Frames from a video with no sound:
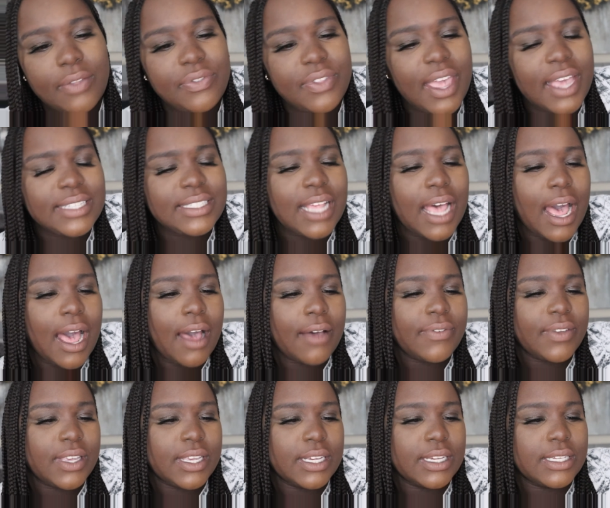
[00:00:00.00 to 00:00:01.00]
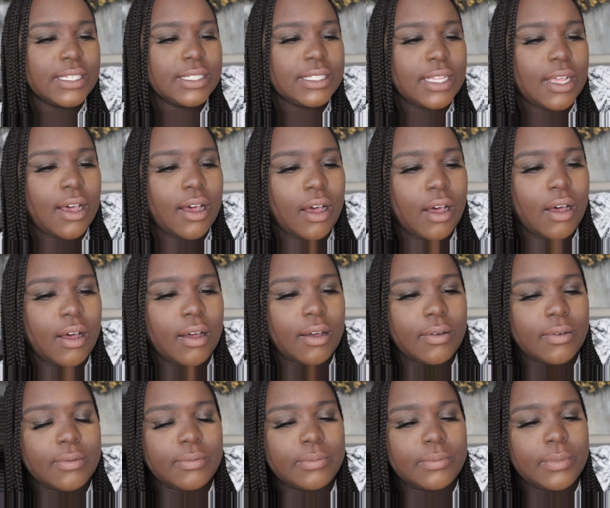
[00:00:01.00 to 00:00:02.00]
That's obvious.
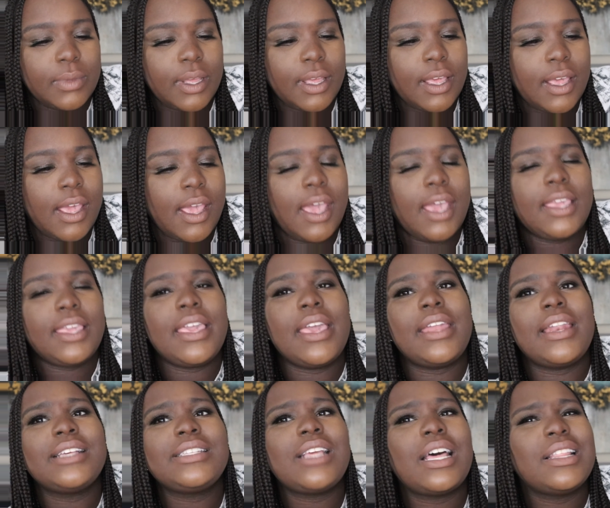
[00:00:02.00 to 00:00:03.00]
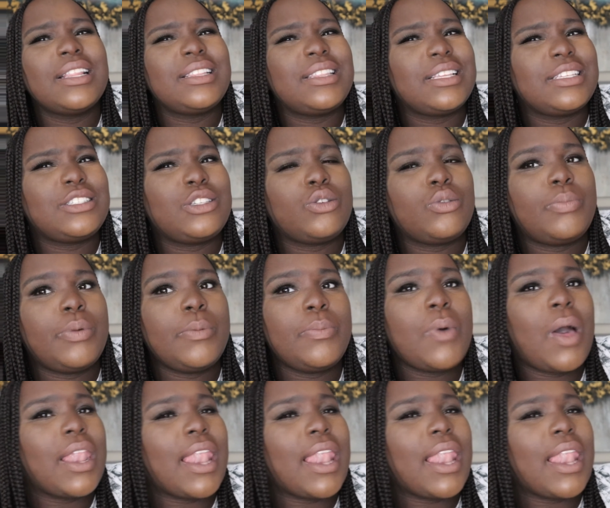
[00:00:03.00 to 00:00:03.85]
Yeah, and that's the other thing too.